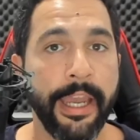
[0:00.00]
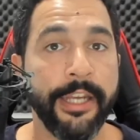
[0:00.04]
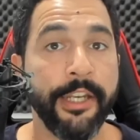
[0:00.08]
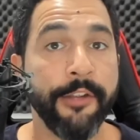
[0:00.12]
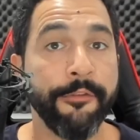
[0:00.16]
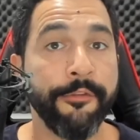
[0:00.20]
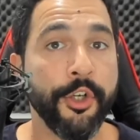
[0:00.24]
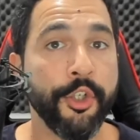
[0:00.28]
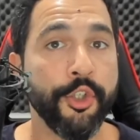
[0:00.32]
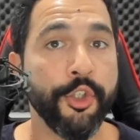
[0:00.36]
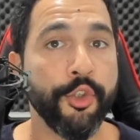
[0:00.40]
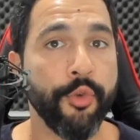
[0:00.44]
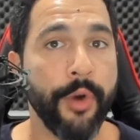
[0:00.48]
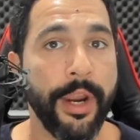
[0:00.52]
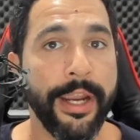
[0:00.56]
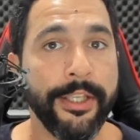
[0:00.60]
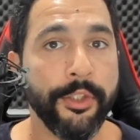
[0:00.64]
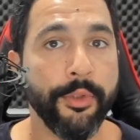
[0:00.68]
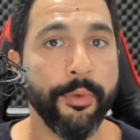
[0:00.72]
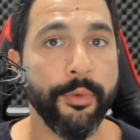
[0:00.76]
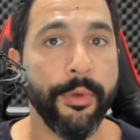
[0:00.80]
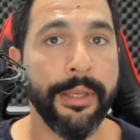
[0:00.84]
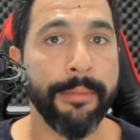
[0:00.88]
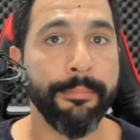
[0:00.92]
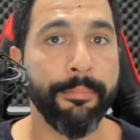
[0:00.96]
And if you're trying
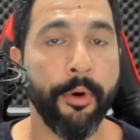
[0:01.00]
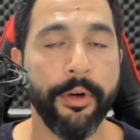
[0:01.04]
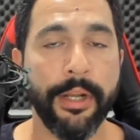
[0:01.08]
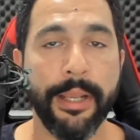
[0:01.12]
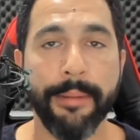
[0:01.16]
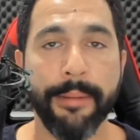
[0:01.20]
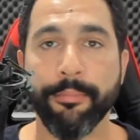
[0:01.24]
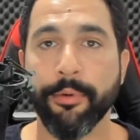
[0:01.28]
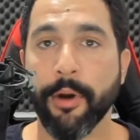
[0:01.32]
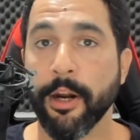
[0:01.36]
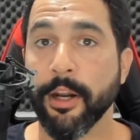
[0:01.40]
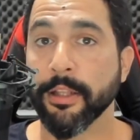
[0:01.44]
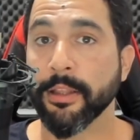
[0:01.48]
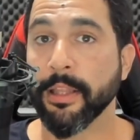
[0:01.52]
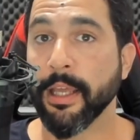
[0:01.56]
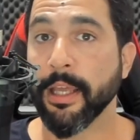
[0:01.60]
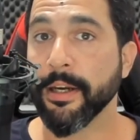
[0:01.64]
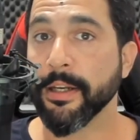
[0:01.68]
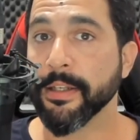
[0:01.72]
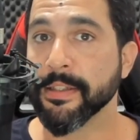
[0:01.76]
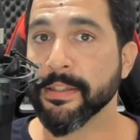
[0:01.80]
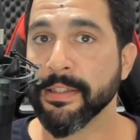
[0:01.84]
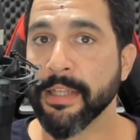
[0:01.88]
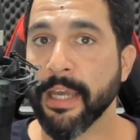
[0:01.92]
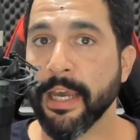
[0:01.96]
to import a product
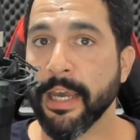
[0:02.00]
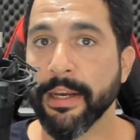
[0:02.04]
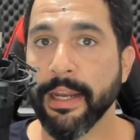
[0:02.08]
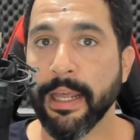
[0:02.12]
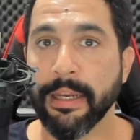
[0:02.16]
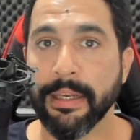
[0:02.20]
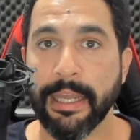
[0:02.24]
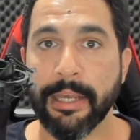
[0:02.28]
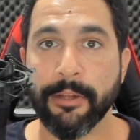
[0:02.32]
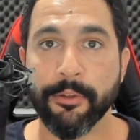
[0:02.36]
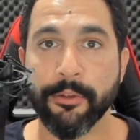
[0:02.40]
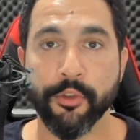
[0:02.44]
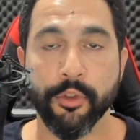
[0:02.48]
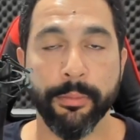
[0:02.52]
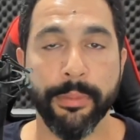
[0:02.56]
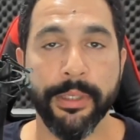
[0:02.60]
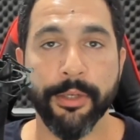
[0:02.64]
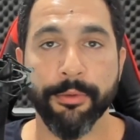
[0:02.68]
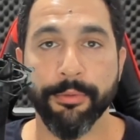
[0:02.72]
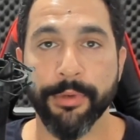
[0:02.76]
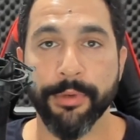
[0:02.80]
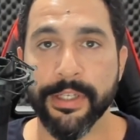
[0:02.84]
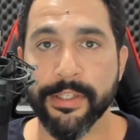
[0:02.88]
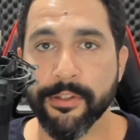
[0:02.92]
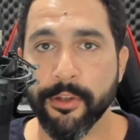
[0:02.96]
that is not allowed to
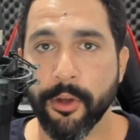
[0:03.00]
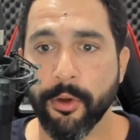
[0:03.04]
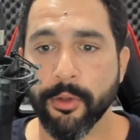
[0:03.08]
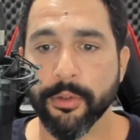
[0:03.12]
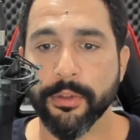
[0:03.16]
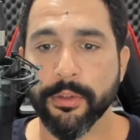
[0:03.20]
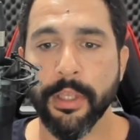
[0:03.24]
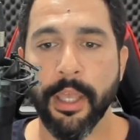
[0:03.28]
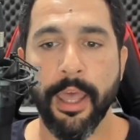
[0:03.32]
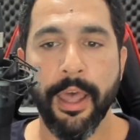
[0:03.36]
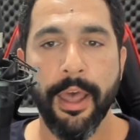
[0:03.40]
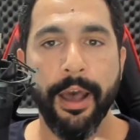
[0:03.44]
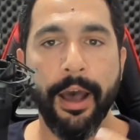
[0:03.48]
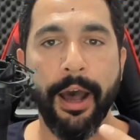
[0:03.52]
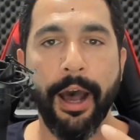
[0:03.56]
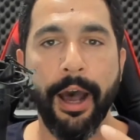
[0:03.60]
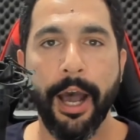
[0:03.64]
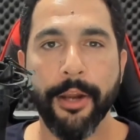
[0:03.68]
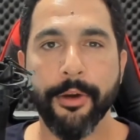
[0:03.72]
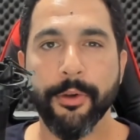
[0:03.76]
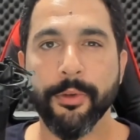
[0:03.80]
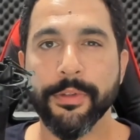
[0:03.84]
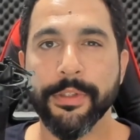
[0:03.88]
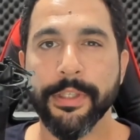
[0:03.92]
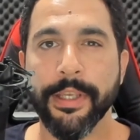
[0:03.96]
be resold,
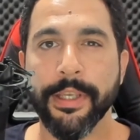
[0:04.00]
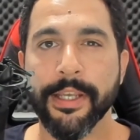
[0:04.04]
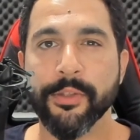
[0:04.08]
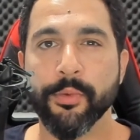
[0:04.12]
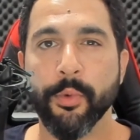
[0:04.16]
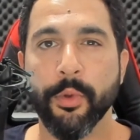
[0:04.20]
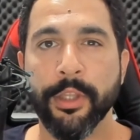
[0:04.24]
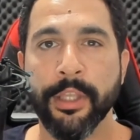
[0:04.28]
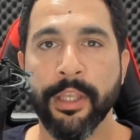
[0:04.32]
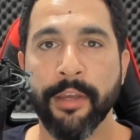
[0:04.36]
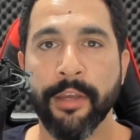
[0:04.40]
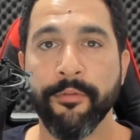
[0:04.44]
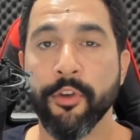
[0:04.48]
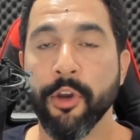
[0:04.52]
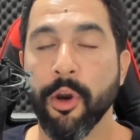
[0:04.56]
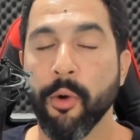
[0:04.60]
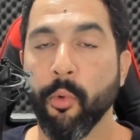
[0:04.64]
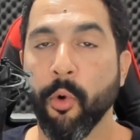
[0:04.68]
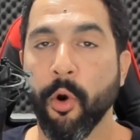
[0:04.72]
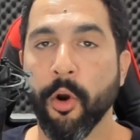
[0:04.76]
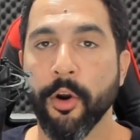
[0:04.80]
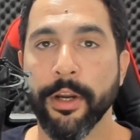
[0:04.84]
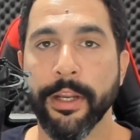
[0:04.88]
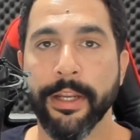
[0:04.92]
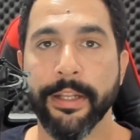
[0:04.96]
AutoDS will give you a
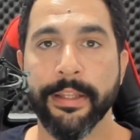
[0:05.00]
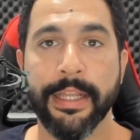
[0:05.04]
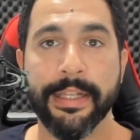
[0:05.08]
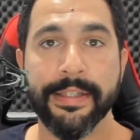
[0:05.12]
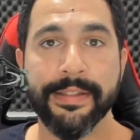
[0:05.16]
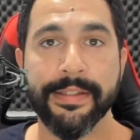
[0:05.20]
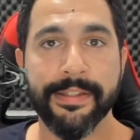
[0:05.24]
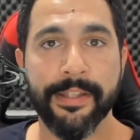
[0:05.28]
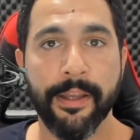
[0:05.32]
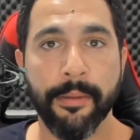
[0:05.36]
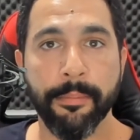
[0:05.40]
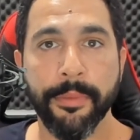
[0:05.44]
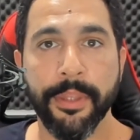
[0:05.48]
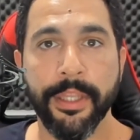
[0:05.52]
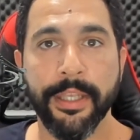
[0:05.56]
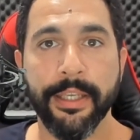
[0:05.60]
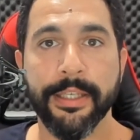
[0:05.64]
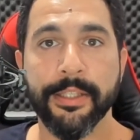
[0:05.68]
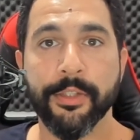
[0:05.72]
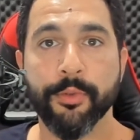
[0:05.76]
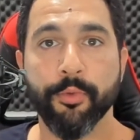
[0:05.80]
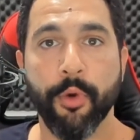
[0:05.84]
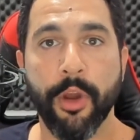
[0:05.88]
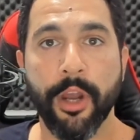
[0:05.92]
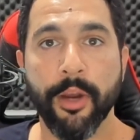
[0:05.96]
warning that something
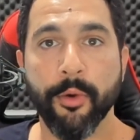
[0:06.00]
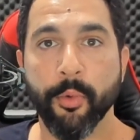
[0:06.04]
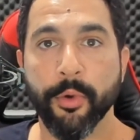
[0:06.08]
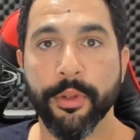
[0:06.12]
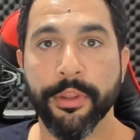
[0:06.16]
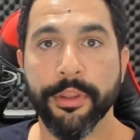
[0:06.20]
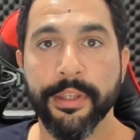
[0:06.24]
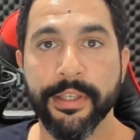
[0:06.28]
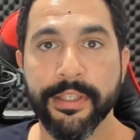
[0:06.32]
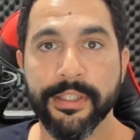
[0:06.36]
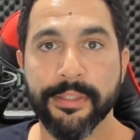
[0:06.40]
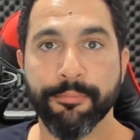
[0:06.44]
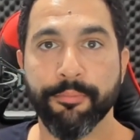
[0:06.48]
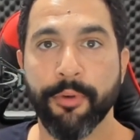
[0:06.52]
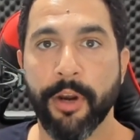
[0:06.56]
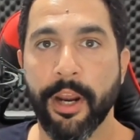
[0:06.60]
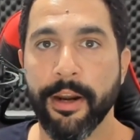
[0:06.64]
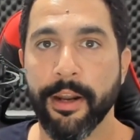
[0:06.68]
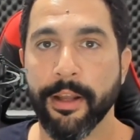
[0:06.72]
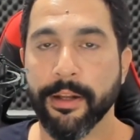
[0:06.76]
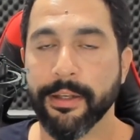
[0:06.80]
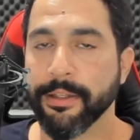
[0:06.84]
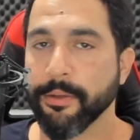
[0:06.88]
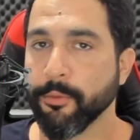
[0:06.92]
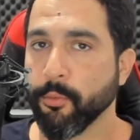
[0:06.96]
is wrong with this
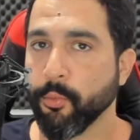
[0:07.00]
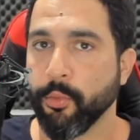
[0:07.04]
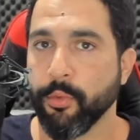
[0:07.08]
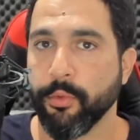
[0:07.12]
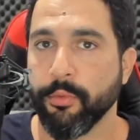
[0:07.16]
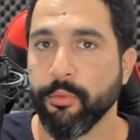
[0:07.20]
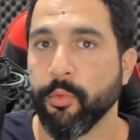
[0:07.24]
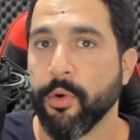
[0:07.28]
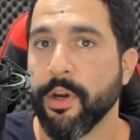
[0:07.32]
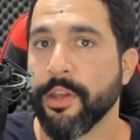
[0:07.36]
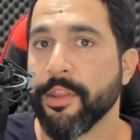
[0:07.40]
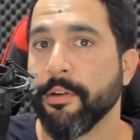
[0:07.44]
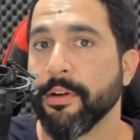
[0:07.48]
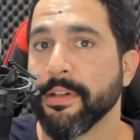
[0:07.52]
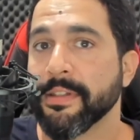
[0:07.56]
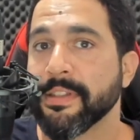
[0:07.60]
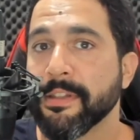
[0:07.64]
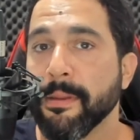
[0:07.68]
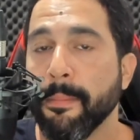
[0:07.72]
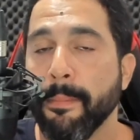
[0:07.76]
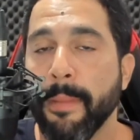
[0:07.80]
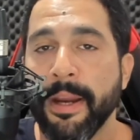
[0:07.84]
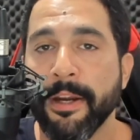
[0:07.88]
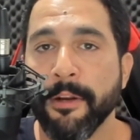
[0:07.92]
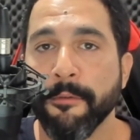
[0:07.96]
product, whether it's
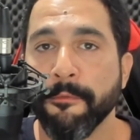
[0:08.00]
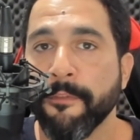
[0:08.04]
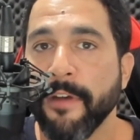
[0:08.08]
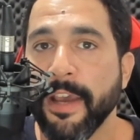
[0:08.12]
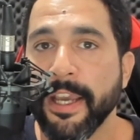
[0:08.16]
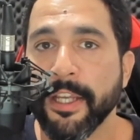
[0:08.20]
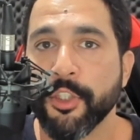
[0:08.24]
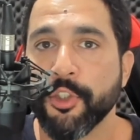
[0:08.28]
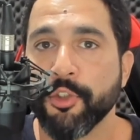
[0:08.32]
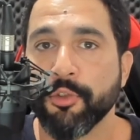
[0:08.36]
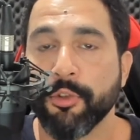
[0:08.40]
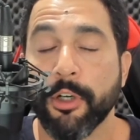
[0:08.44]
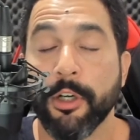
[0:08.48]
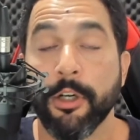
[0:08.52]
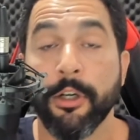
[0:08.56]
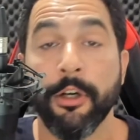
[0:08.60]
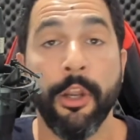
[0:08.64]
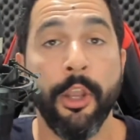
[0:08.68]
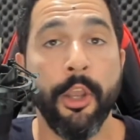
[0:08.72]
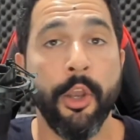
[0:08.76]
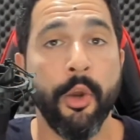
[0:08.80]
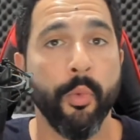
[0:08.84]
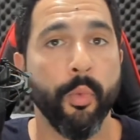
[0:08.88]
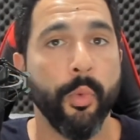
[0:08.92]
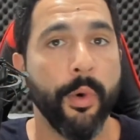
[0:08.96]
the manufacturer,
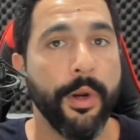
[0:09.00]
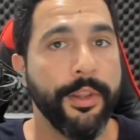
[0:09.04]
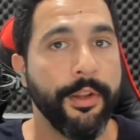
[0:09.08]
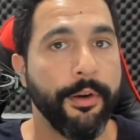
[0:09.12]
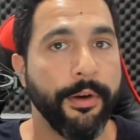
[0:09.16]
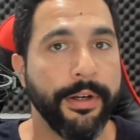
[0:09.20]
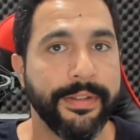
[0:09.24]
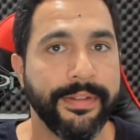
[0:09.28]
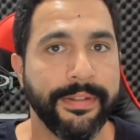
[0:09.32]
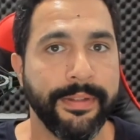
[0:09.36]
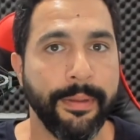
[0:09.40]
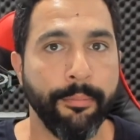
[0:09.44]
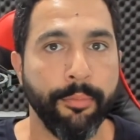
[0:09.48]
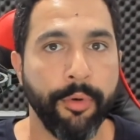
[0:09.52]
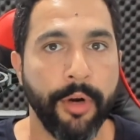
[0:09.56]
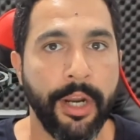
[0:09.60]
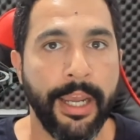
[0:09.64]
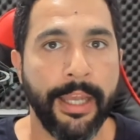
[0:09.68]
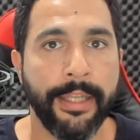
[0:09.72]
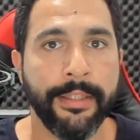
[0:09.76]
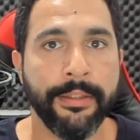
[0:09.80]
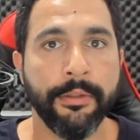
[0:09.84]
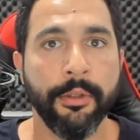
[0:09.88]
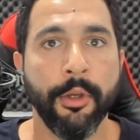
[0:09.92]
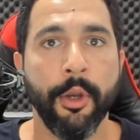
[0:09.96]
whether it's the
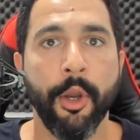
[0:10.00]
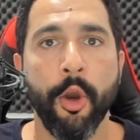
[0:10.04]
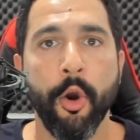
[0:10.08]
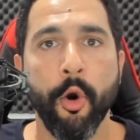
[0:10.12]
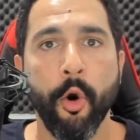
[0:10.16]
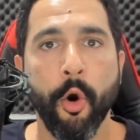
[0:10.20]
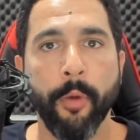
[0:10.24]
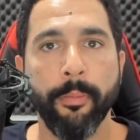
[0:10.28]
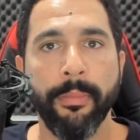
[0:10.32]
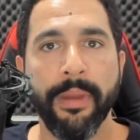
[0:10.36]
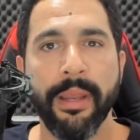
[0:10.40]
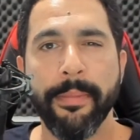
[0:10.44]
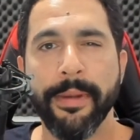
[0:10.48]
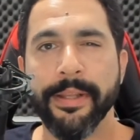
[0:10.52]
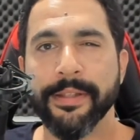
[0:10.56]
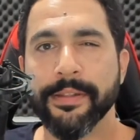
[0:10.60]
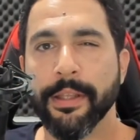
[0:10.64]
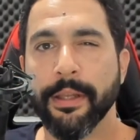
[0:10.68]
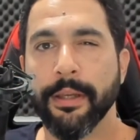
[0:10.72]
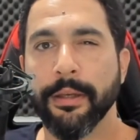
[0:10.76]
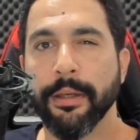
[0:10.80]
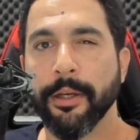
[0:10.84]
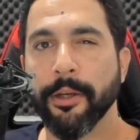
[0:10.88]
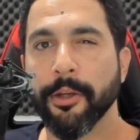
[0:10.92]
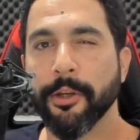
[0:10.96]
brand, or maybe it's
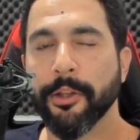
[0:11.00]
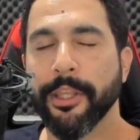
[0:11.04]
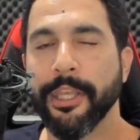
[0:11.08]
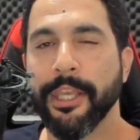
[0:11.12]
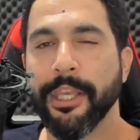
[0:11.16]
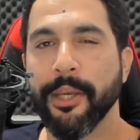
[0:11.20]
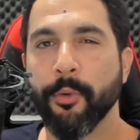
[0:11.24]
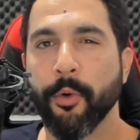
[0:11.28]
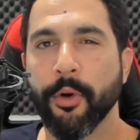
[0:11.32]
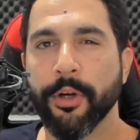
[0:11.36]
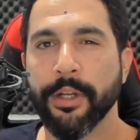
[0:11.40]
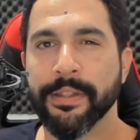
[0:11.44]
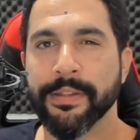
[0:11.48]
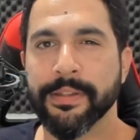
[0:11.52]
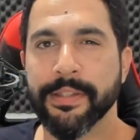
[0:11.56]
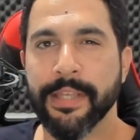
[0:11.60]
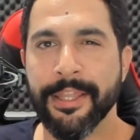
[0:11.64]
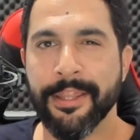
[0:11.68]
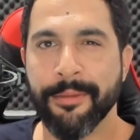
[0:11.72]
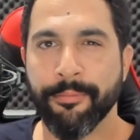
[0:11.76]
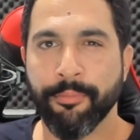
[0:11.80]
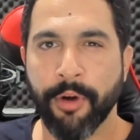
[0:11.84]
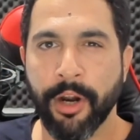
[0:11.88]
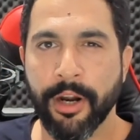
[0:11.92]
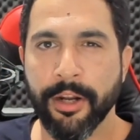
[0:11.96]
a little keyword inside
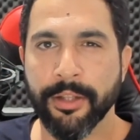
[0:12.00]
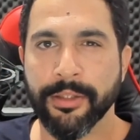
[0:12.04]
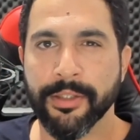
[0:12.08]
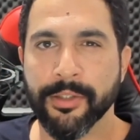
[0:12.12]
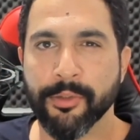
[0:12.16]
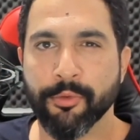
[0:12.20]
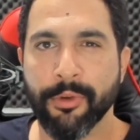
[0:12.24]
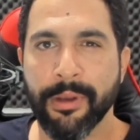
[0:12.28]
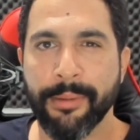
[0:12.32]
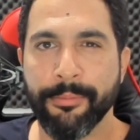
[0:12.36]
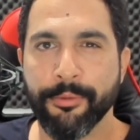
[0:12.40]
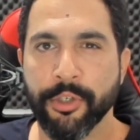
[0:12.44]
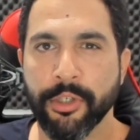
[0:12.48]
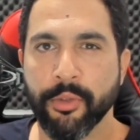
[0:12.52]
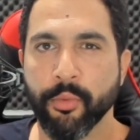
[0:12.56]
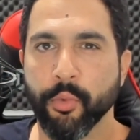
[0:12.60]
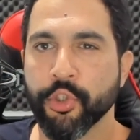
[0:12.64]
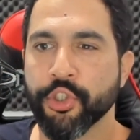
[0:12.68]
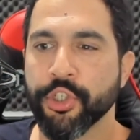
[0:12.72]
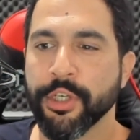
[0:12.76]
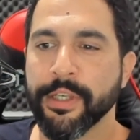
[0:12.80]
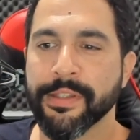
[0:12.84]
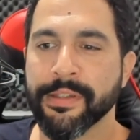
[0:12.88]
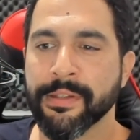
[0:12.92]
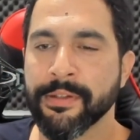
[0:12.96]
the product description
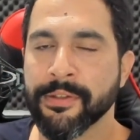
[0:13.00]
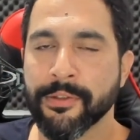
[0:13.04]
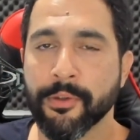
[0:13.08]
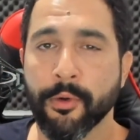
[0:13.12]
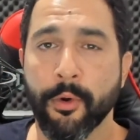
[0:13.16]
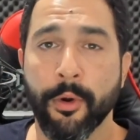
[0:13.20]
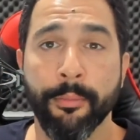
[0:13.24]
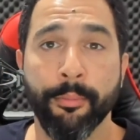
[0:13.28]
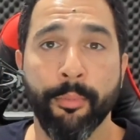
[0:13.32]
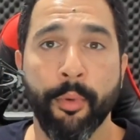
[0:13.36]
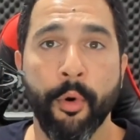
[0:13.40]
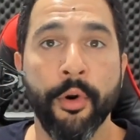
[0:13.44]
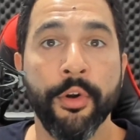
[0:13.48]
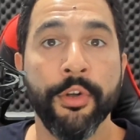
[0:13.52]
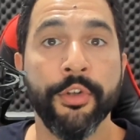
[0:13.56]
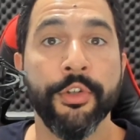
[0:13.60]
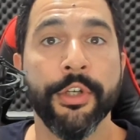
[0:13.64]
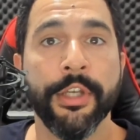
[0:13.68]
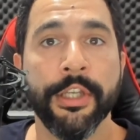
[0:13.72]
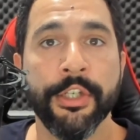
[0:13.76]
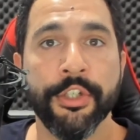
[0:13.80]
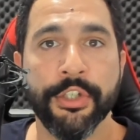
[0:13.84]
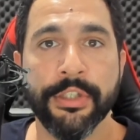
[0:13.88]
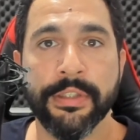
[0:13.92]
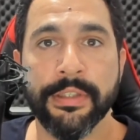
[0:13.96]
which isn't so important, you
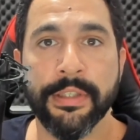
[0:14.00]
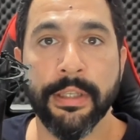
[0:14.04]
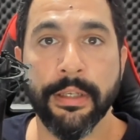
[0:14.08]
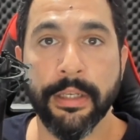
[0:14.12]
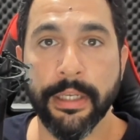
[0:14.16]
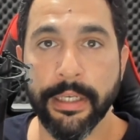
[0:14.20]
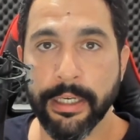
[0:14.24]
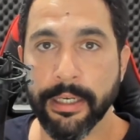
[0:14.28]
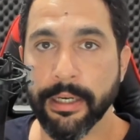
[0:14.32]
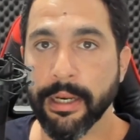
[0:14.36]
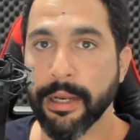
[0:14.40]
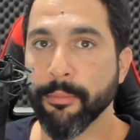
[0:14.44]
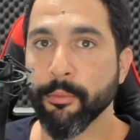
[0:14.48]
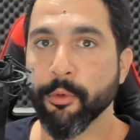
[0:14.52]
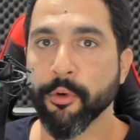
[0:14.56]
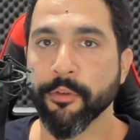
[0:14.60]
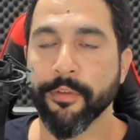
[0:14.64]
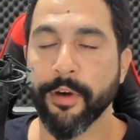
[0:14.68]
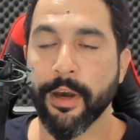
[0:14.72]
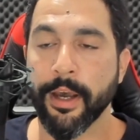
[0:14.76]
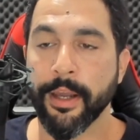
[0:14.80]
can just delete it and move